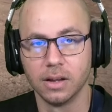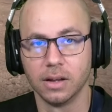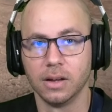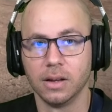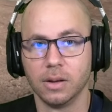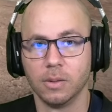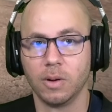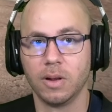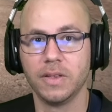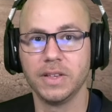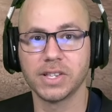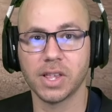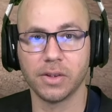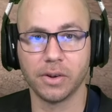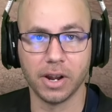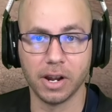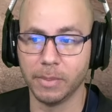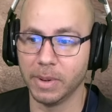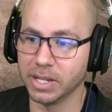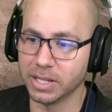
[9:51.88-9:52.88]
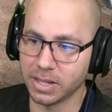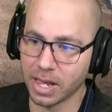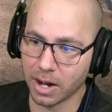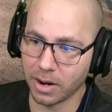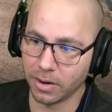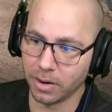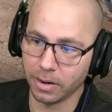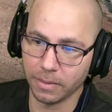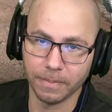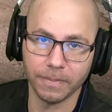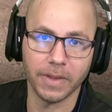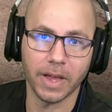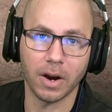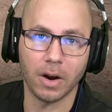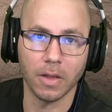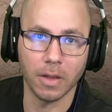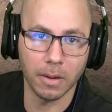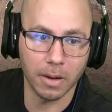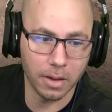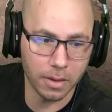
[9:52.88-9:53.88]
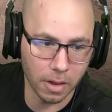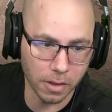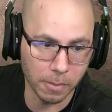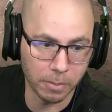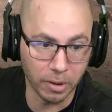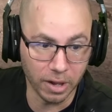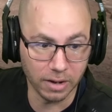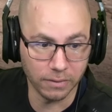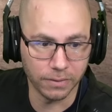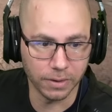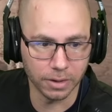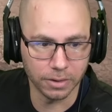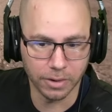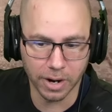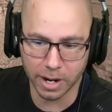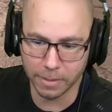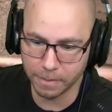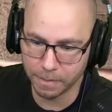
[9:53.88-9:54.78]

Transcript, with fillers: other enemies that are on the playing field, right?